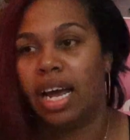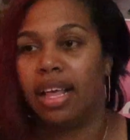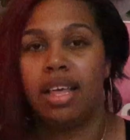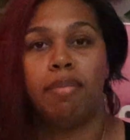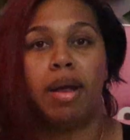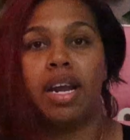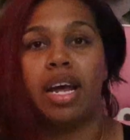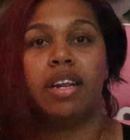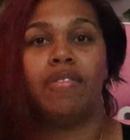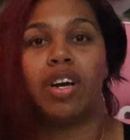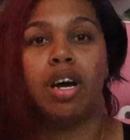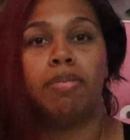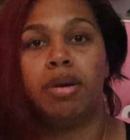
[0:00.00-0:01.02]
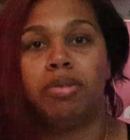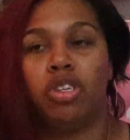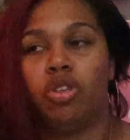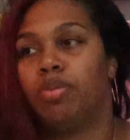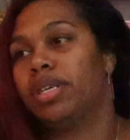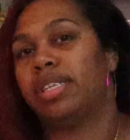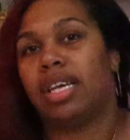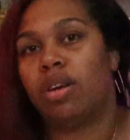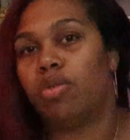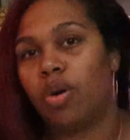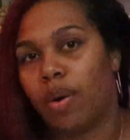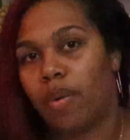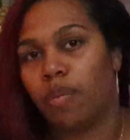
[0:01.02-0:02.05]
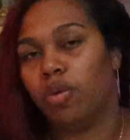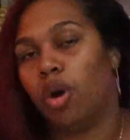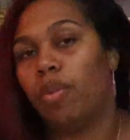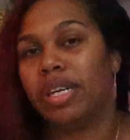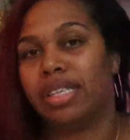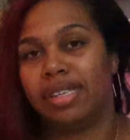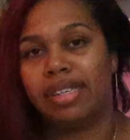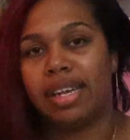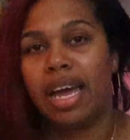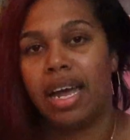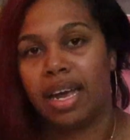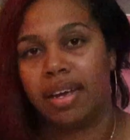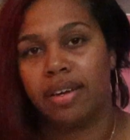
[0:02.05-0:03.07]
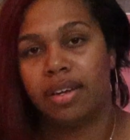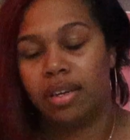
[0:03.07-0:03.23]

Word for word: and they may not even come up to you because they don't know know what to say